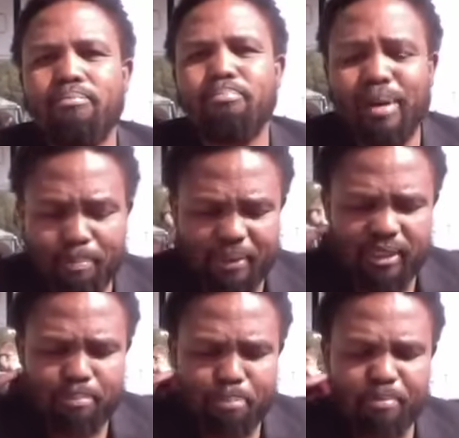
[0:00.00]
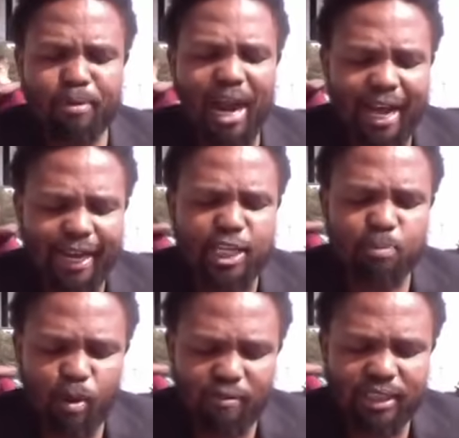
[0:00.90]
PAPI. People Against
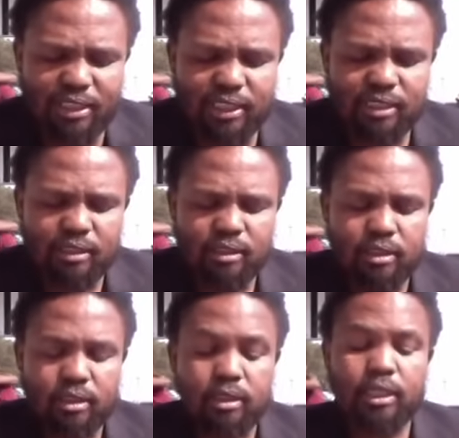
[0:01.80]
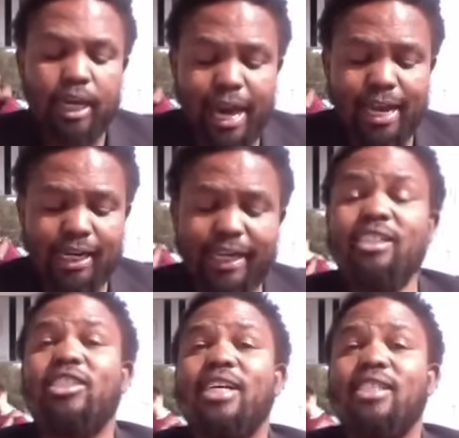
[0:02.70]
Poverty and
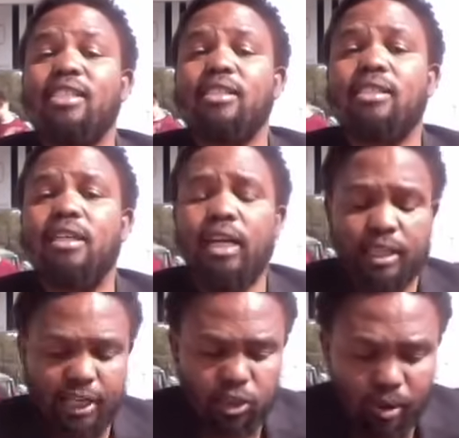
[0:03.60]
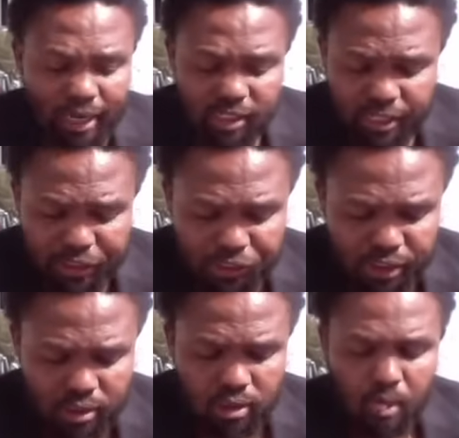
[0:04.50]
Injustice. This
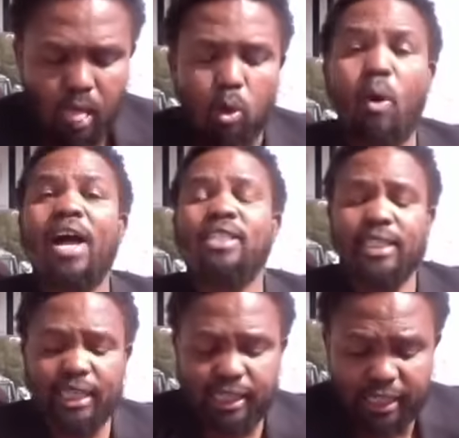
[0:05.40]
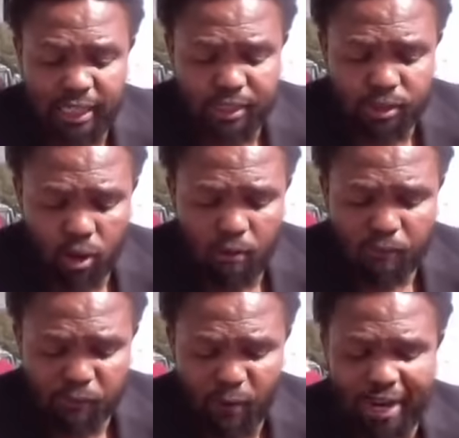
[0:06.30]
organization wants a decrease of
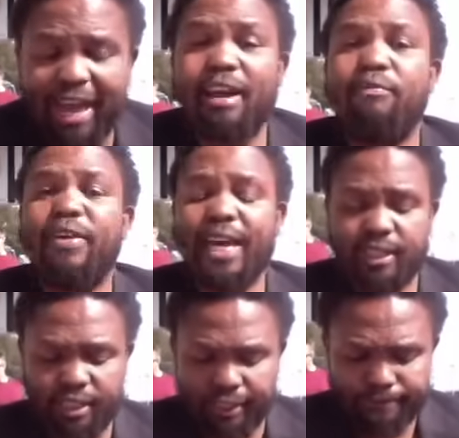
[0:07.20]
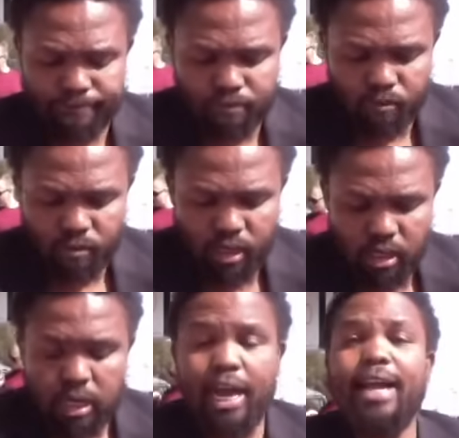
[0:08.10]
fuel and VAT,
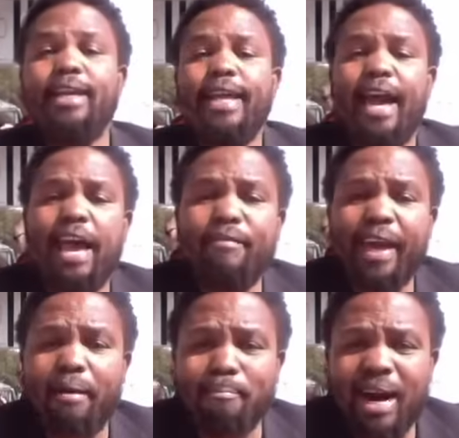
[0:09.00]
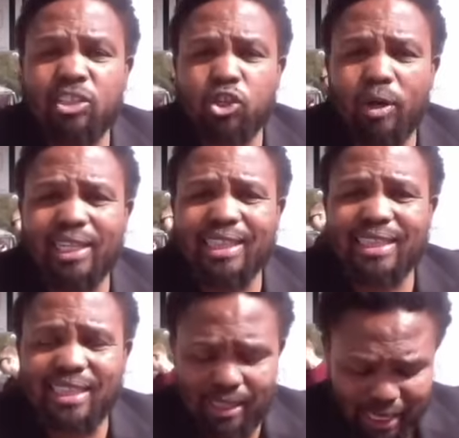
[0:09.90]
and they are having a march on the
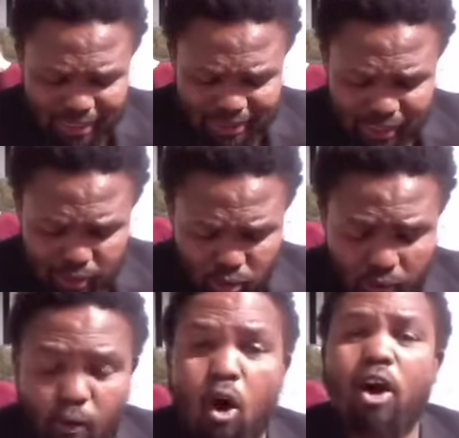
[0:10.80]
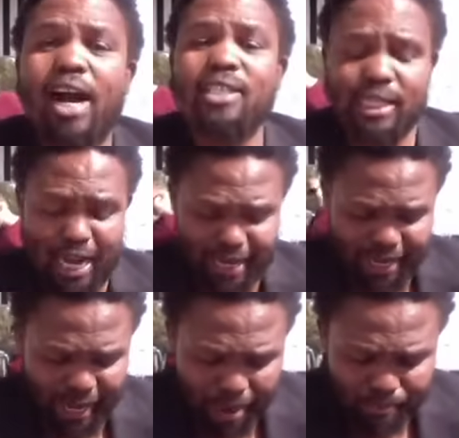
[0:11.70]
13th of August, 9
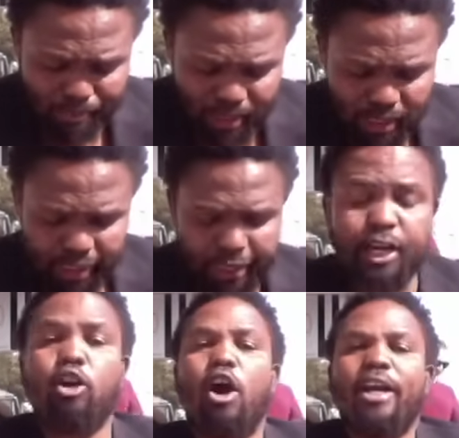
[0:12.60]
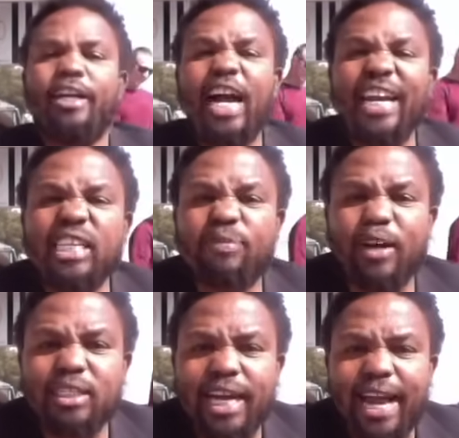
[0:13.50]
a.m. in
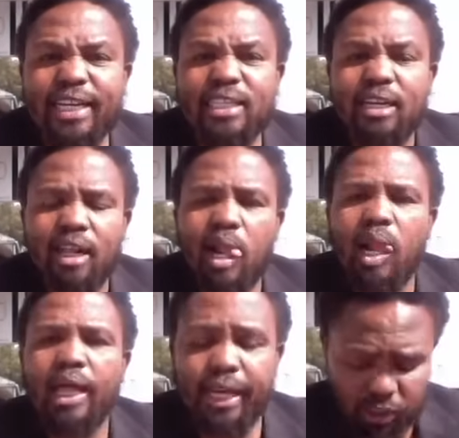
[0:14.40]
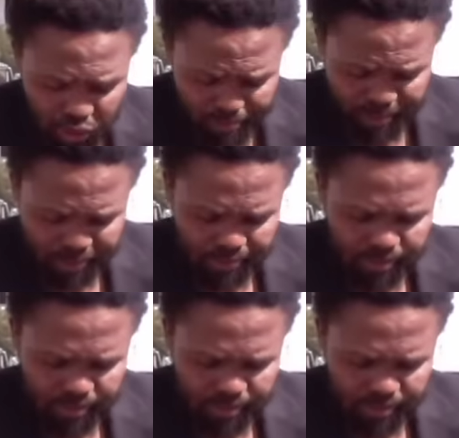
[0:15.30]
Carisfontein in Durban.